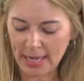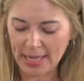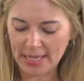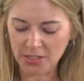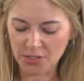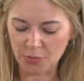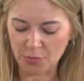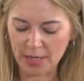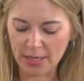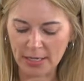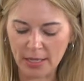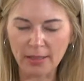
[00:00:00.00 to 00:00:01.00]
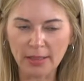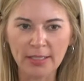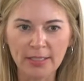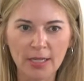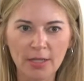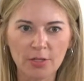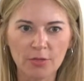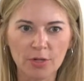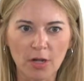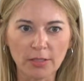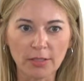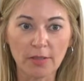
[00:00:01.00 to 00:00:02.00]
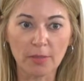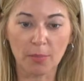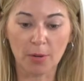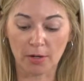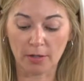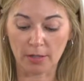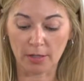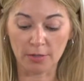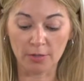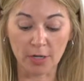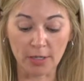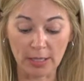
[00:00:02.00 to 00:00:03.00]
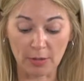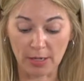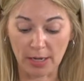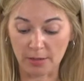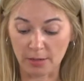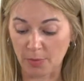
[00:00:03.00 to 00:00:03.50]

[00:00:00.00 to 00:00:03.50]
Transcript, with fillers: ice drink. Linda, you knocked the park. You knocked that one out of the